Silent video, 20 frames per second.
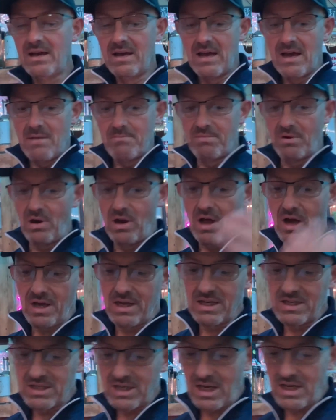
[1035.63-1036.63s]
But like it
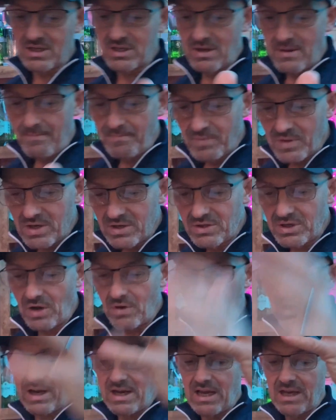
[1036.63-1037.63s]
says, don't
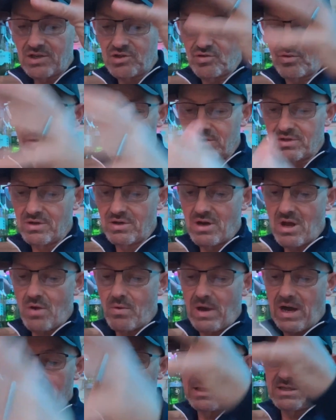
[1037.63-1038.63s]
add extras, no
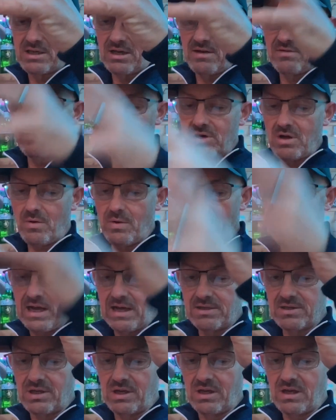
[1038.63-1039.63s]
additives, no
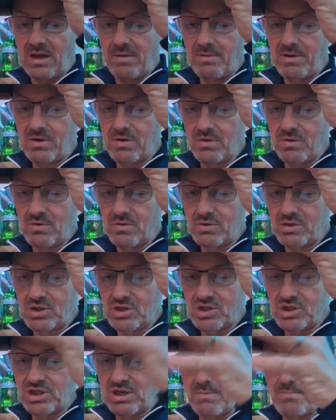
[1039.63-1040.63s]
enhancing chemicals,
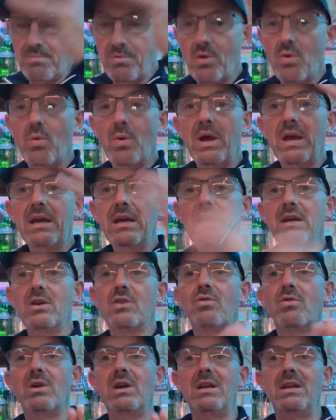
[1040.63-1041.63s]
simple
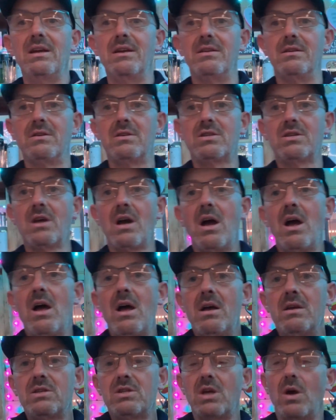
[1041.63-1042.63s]
ingredients.
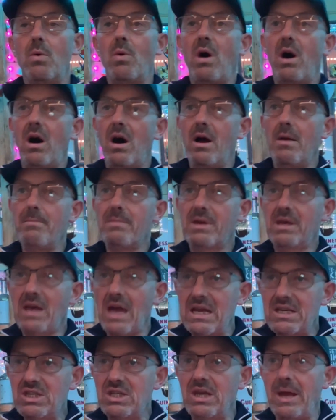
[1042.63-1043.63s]
So I'm
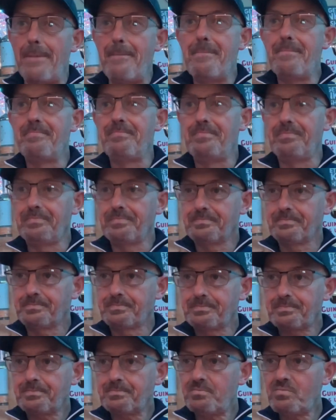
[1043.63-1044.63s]
guessing,
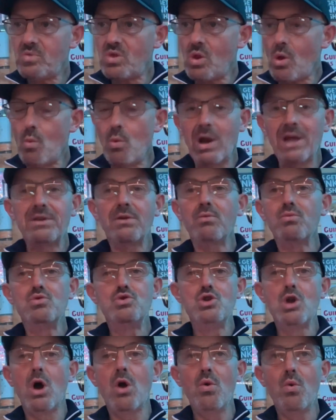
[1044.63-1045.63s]
well, I don't
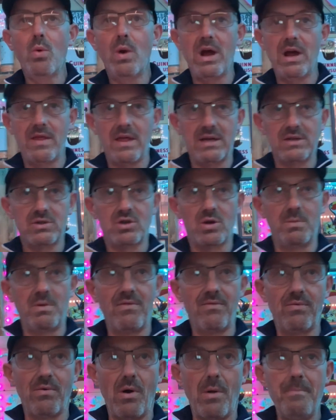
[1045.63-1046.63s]
know where that's coming
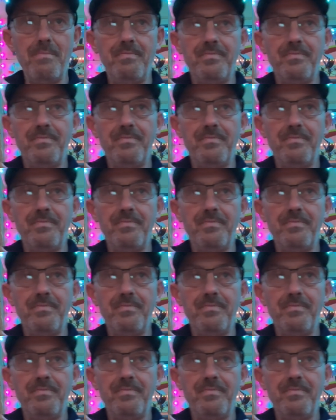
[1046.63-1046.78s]
from.